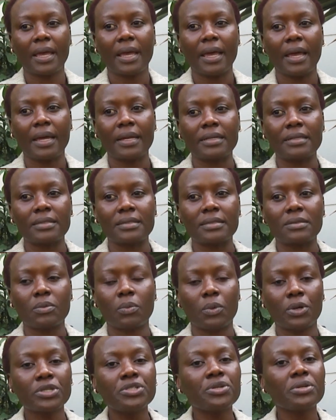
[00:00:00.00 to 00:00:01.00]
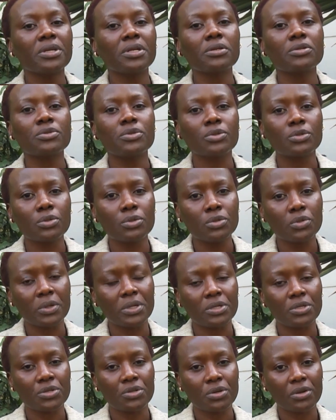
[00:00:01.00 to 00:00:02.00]
And what you need to do to
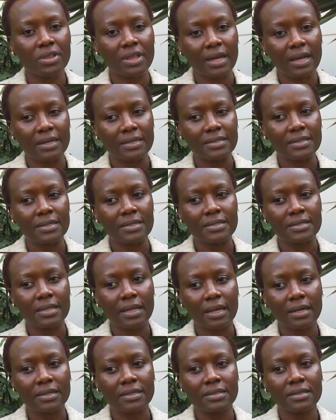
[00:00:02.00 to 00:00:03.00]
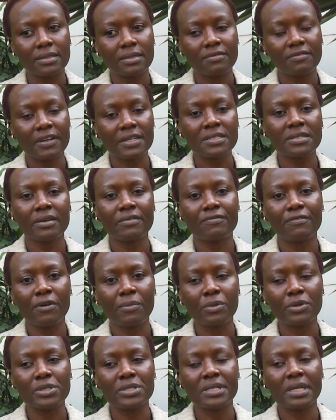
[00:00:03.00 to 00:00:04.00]
ensure that is that, first and
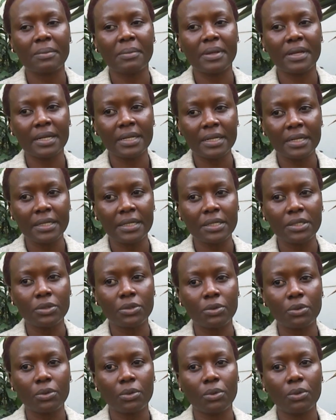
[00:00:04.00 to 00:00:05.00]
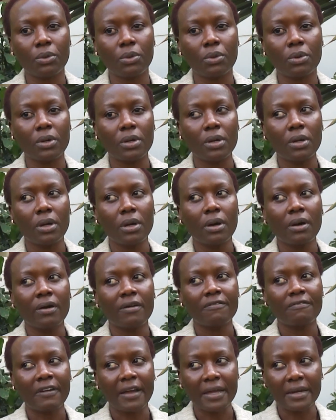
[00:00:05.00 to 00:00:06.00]
foremost, immediately you
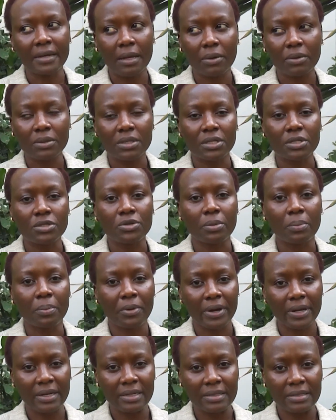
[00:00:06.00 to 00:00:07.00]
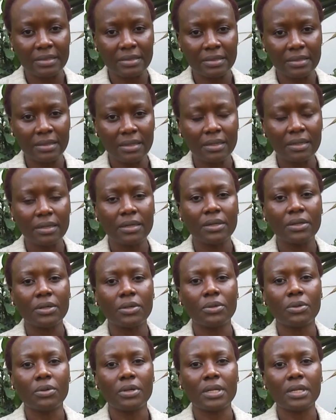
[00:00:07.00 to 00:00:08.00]
find out that you're pregnant,
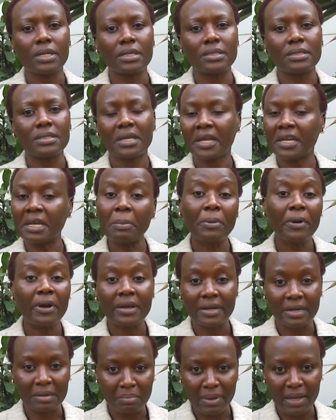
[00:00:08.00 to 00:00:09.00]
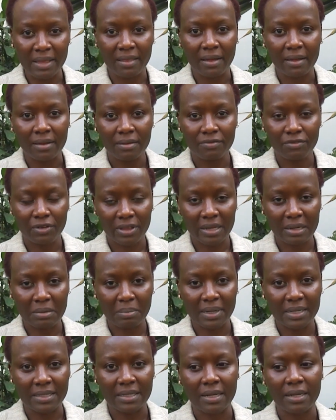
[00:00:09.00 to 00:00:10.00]
any pregnant mother, for that
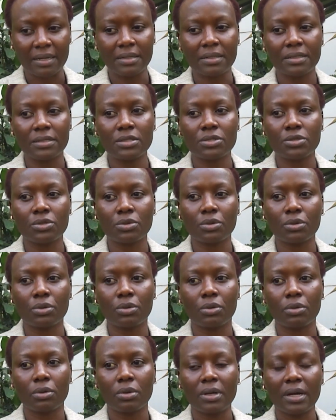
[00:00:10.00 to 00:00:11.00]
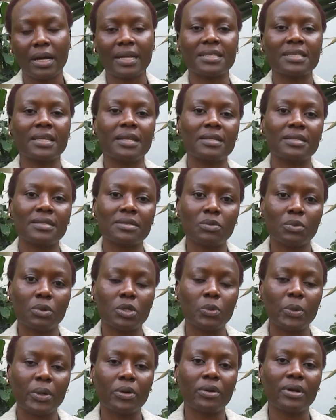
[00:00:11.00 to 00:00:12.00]
matter, needs to attend
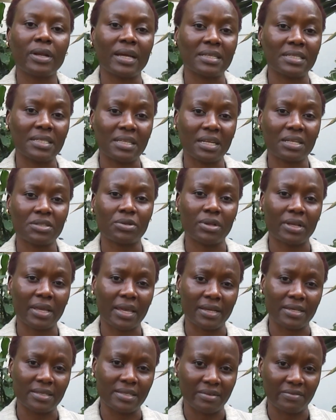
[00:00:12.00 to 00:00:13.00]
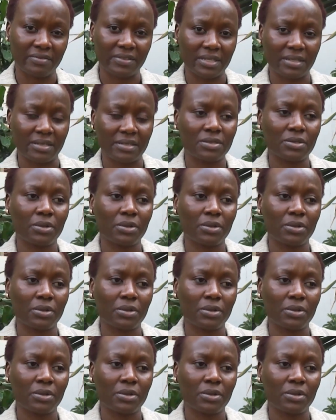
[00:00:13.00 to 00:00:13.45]
what we call antenatal care services.